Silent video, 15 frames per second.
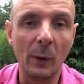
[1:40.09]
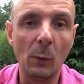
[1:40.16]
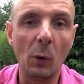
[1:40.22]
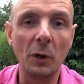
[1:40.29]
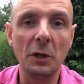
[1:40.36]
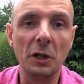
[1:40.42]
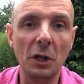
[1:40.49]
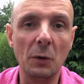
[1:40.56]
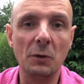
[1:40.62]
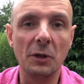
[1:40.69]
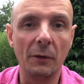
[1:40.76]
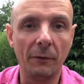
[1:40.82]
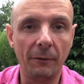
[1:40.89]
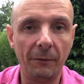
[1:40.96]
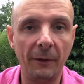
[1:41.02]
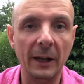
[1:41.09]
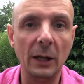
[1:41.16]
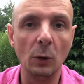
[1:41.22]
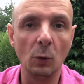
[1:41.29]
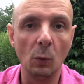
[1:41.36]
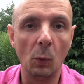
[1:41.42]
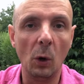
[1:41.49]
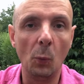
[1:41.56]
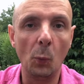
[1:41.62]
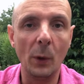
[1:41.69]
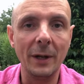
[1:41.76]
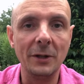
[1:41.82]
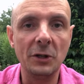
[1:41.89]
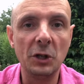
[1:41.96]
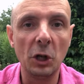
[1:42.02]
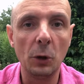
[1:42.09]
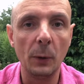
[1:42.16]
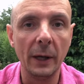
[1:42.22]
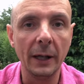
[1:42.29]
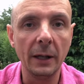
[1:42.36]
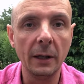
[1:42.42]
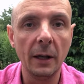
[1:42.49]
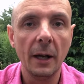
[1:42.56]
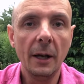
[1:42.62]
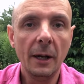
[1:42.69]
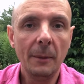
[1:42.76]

We want you to feel what we're doing,